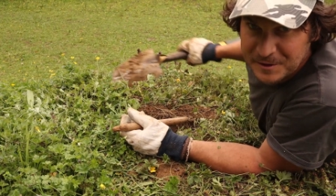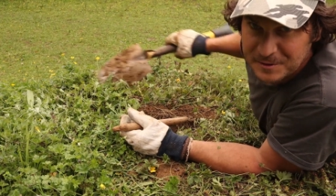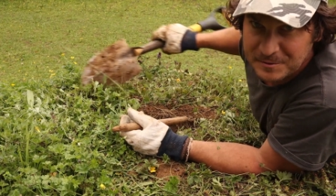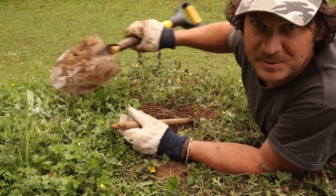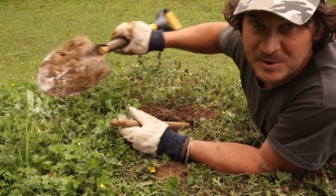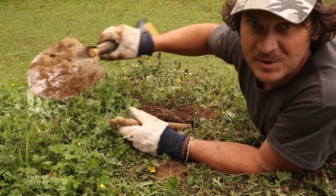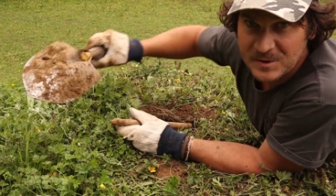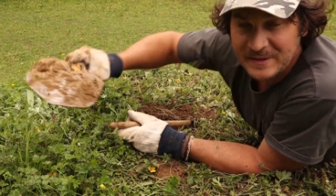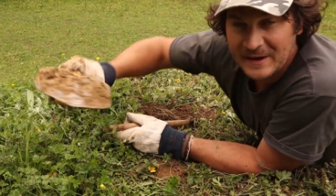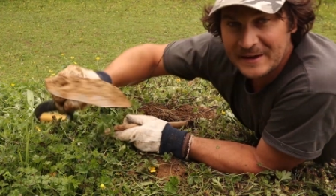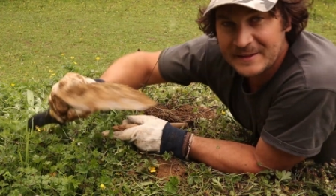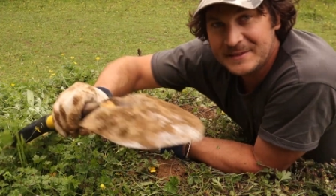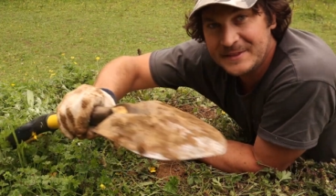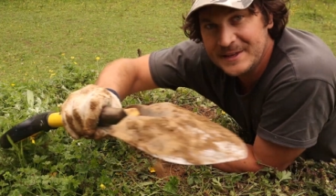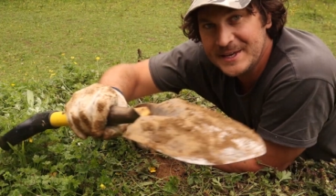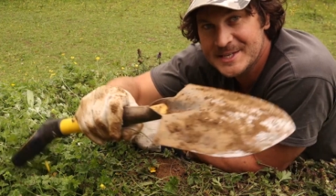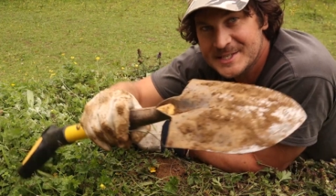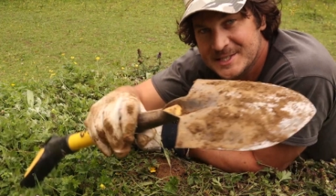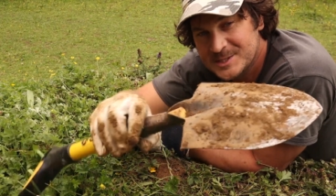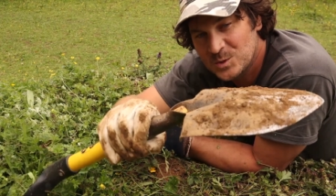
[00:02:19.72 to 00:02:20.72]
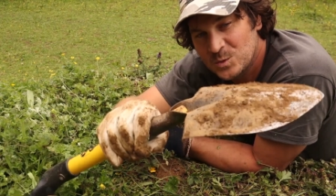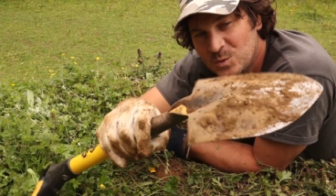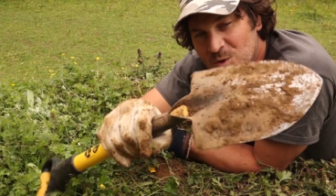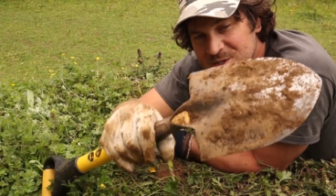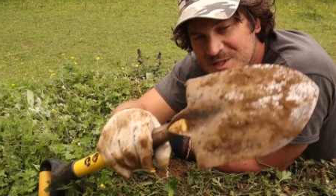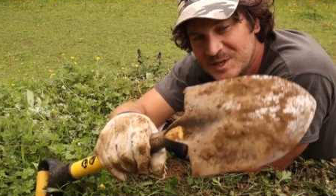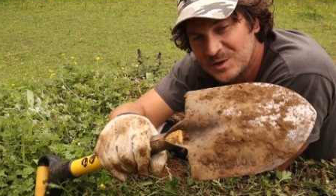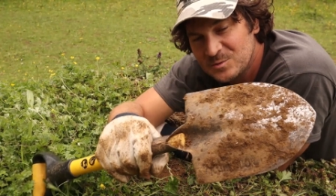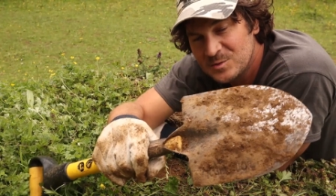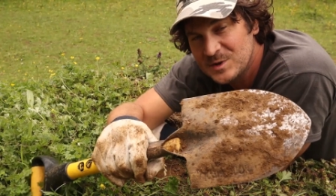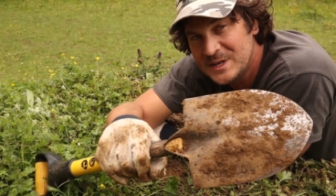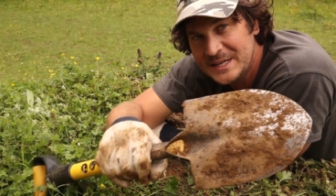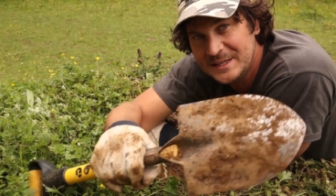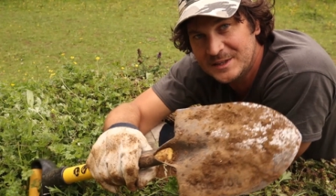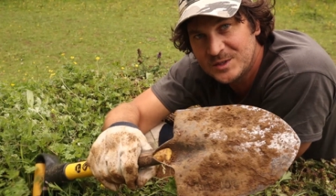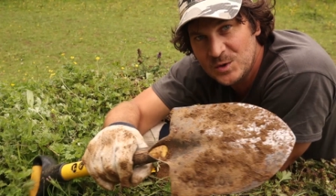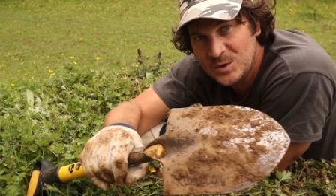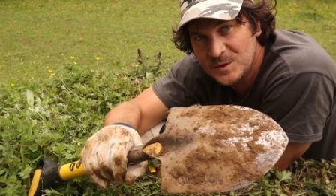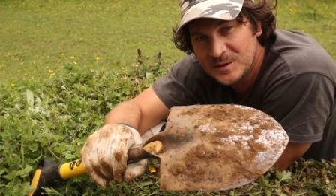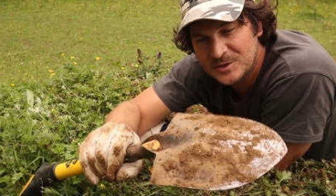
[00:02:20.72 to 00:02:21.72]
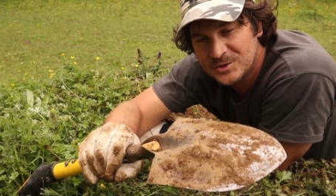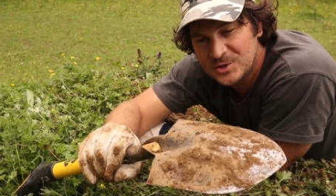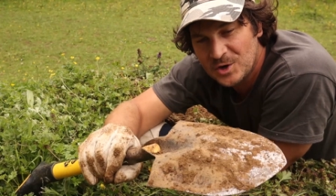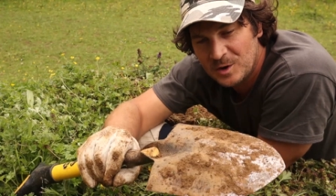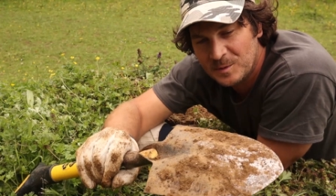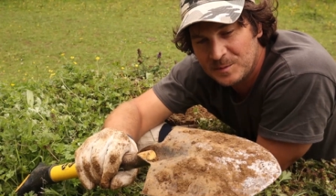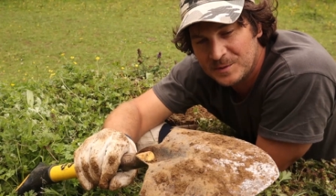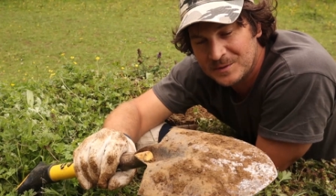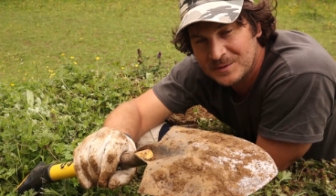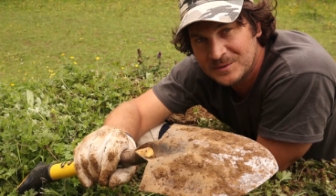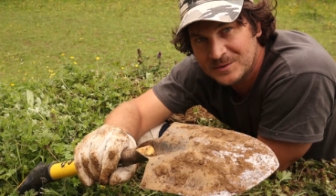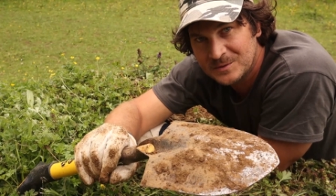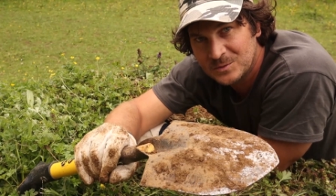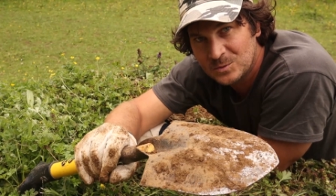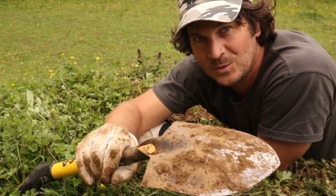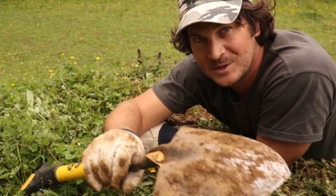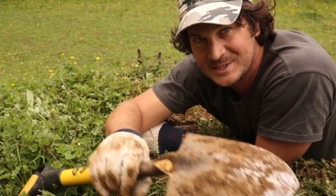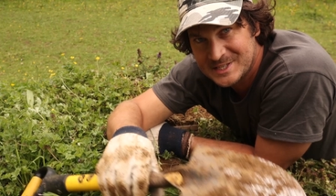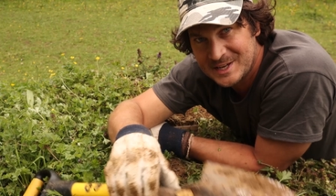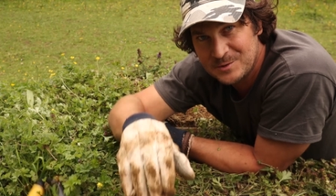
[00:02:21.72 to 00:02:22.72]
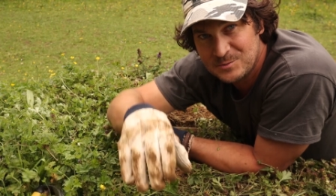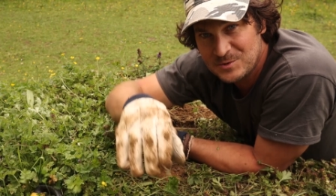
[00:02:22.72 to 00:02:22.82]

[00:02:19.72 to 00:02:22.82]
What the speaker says: through that this wasn't really doing the job once I